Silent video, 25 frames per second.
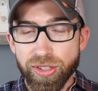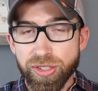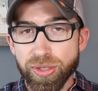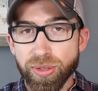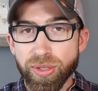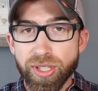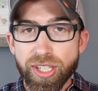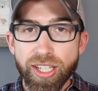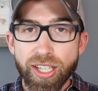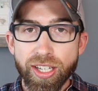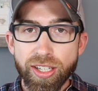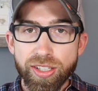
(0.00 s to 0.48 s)
So
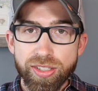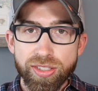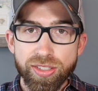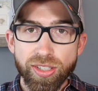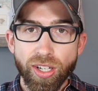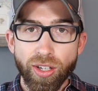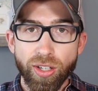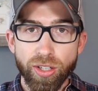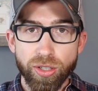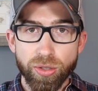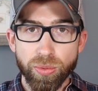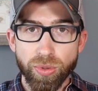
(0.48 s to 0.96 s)
he has
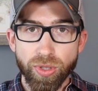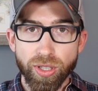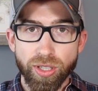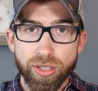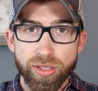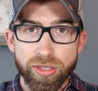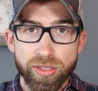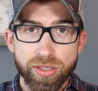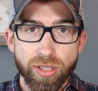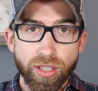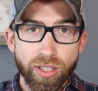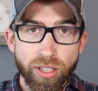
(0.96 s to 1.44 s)
SolidWorks.
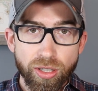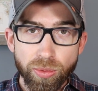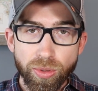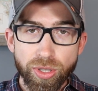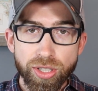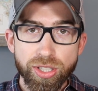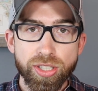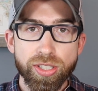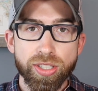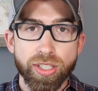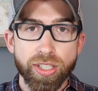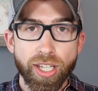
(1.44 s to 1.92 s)

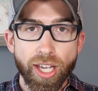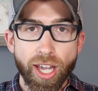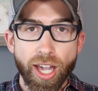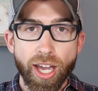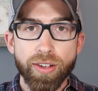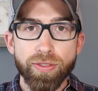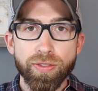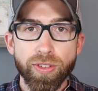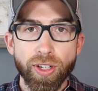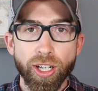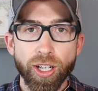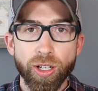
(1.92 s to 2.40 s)
SolidWorks is a
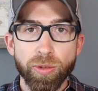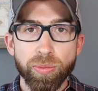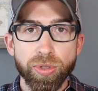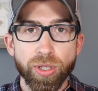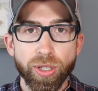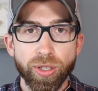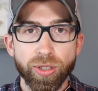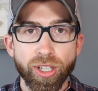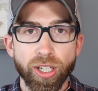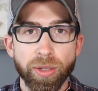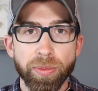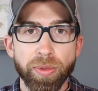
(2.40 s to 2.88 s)
CAD file
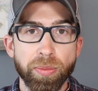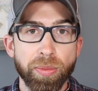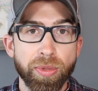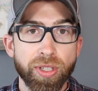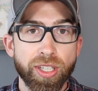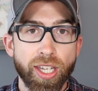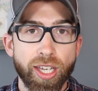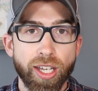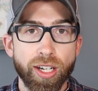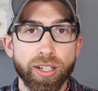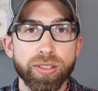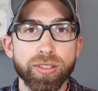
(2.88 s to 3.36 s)
program that
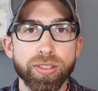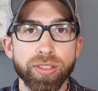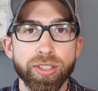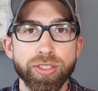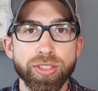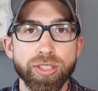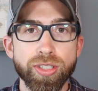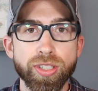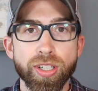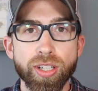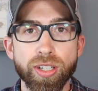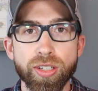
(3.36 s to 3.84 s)
mechanical
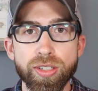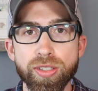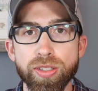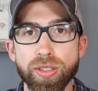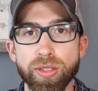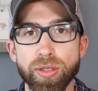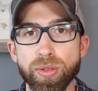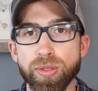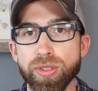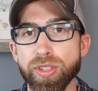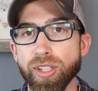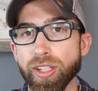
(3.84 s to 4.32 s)
engineers
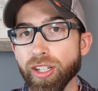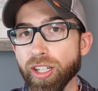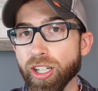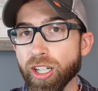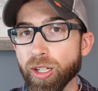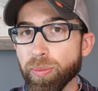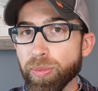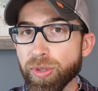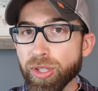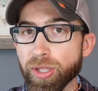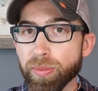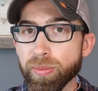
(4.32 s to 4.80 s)
use that
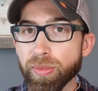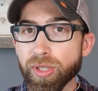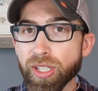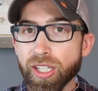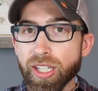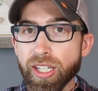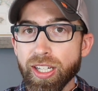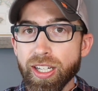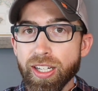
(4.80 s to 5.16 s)
help them